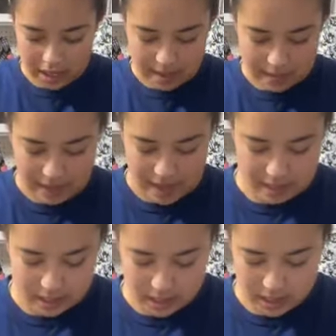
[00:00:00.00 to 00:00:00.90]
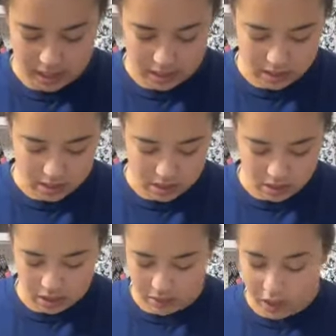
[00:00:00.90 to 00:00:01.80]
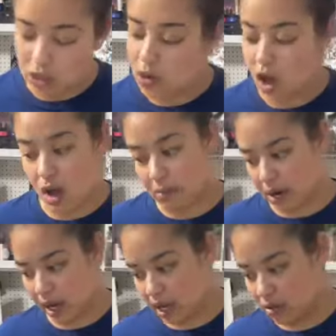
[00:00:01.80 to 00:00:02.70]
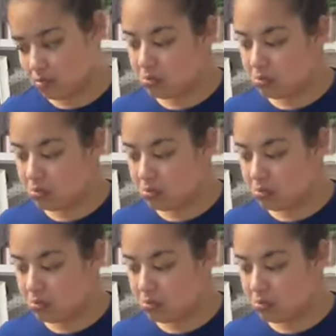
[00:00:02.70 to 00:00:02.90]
How about that? We can do an ombre.